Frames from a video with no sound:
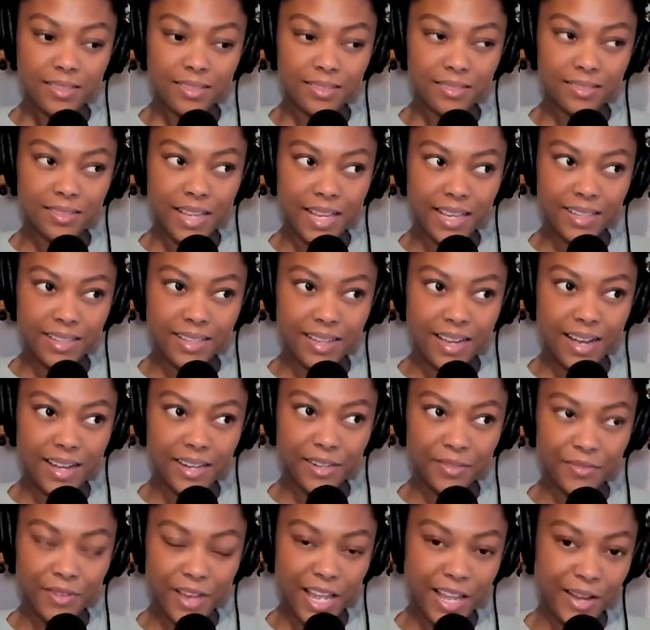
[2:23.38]
like
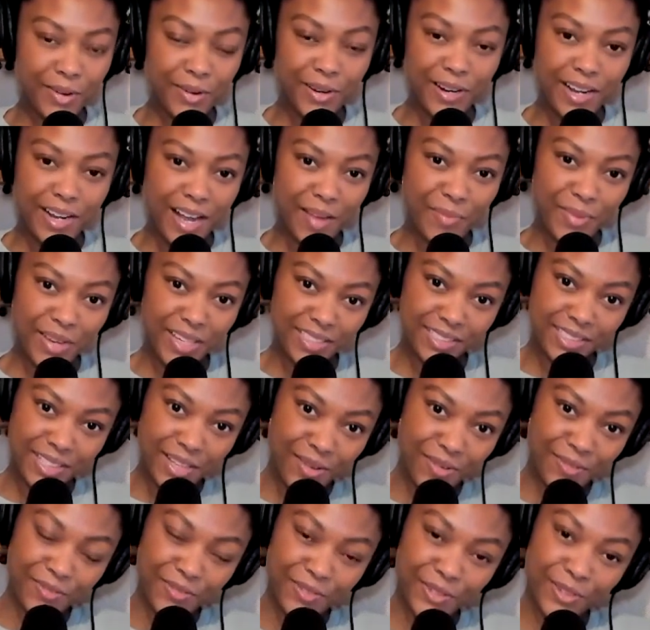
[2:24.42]
kind of angry at
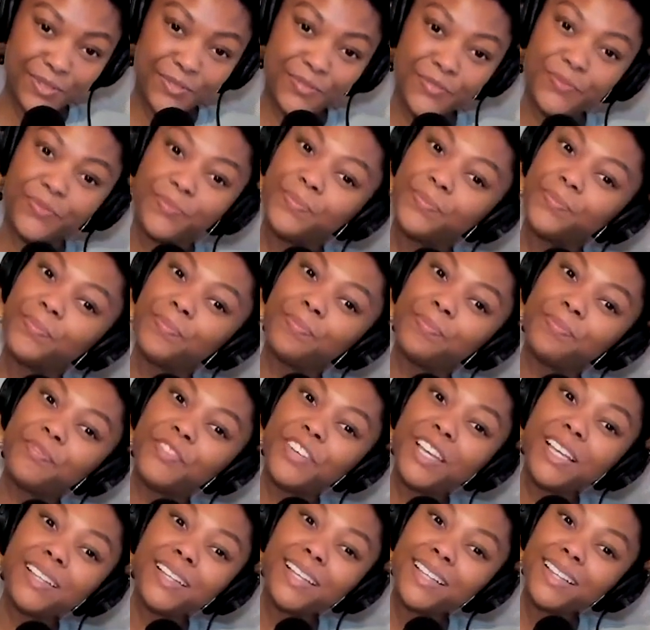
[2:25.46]
myself for
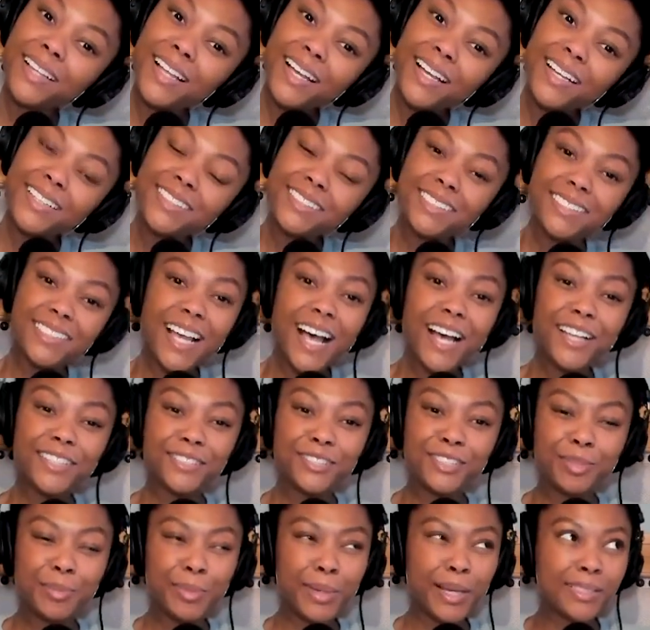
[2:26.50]
feeling like a
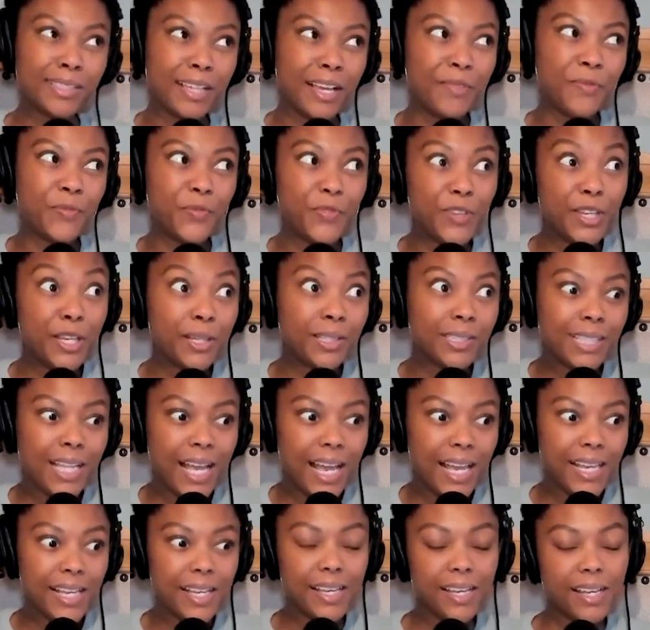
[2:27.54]
disaster because I feel
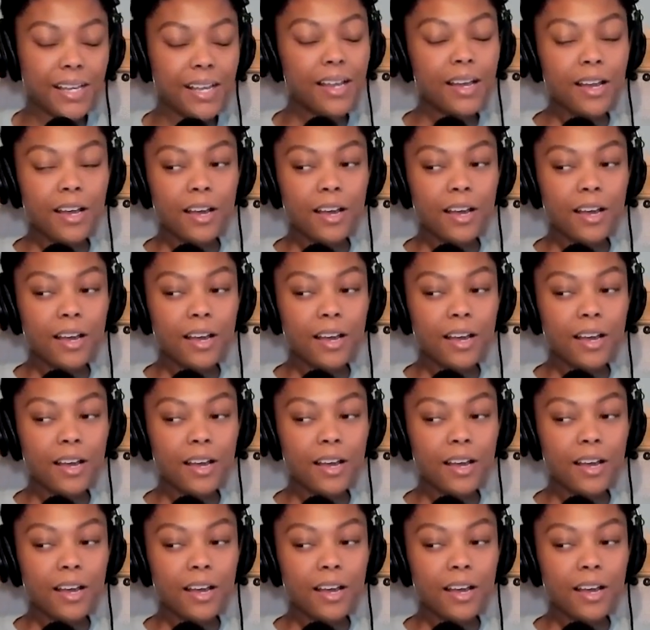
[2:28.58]
like,